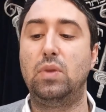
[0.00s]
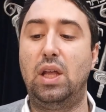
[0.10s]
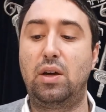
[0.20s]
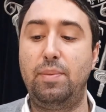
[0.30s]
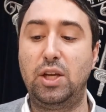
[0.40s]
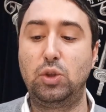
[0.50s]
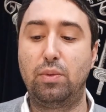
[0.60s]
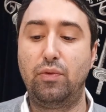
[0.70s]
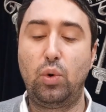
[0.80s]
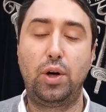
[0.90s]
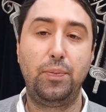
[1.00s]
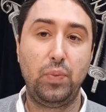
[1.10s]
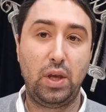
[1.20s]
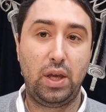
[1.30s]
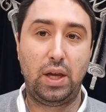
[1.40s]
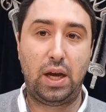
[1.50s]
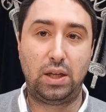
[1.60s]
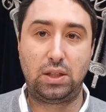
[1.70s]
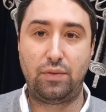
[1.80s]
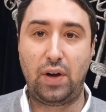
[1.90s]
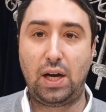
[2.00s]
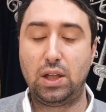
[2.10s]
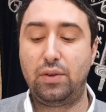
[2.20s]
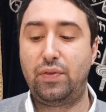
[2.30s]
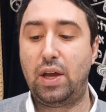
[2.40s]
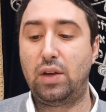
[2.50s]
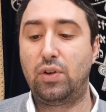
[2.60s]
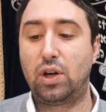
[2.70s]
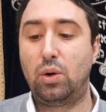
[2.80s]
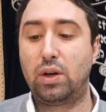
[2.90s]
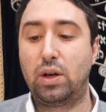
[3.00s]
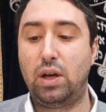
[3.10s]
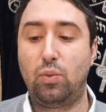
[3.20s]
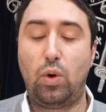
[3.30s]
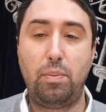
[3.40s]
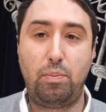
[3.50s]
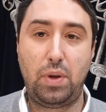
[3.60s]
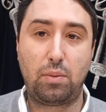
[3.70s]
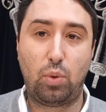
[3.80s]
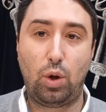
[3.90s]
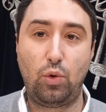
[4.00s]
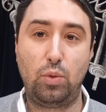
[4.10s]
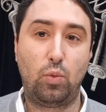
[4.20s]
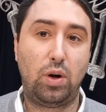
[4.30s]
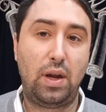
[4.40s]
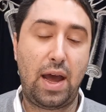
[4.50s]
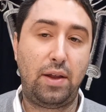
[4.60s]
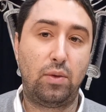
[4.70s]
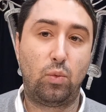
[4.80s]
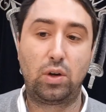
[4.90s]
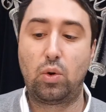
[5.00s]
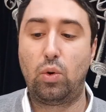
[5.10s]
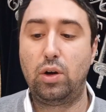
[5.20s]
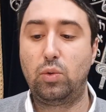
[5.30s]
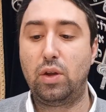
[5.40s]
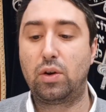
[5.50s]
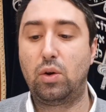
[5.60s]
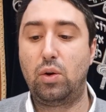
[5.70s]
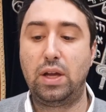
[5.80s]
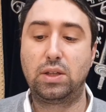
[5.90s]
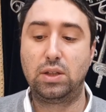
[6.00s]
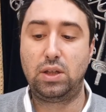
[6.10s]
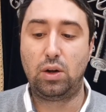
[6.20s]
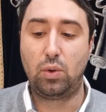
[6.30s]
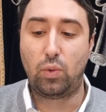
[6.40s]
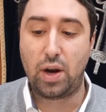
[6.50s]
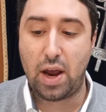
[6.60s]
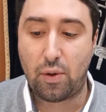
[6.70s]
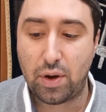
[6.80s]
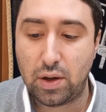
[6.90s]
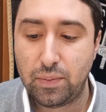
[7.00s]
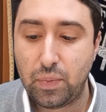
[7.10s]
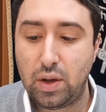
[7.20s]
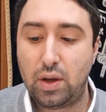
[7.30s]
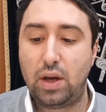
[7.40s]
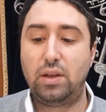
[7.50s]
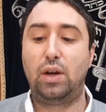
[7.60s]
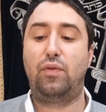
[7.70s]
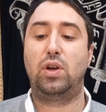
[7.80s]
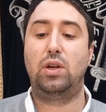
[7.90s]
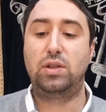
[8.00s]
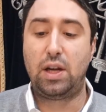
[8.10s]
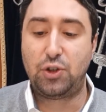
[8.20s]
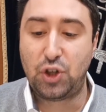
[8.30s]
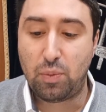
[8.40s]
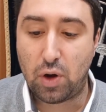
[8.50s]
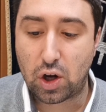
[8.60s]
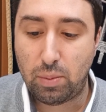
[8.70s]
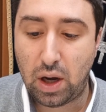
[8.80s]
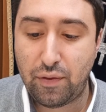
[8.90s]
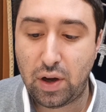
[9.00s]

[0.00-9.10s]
Like you mentioned before in Sif Aleph, that if you're going in one big ballroom, one corner to another corner, that's considered one area. And therefore, it's not a shini makom.